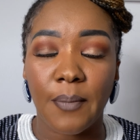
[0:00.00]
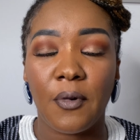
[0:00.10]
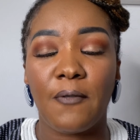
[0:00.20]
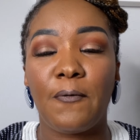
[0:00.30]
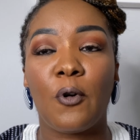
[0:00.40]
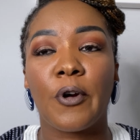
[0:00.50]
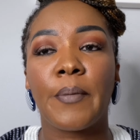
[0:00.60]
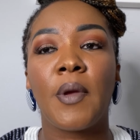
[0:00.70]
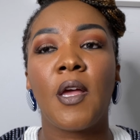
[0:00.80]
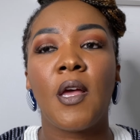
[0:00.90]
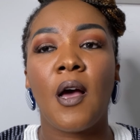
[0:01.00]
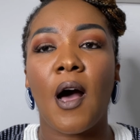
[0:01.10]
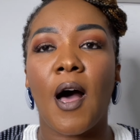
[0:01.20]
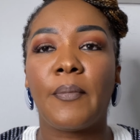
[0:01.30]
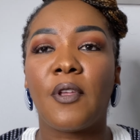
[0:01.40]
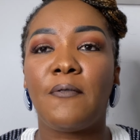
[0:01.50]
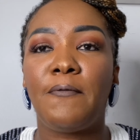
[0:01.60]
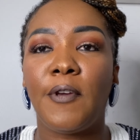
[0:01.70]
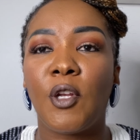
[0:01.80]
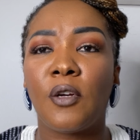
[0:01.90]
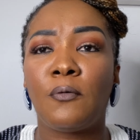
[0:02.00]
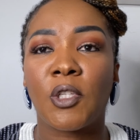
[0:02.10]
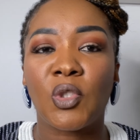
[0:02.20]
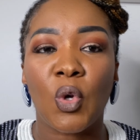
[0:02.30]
or form. Um, the video was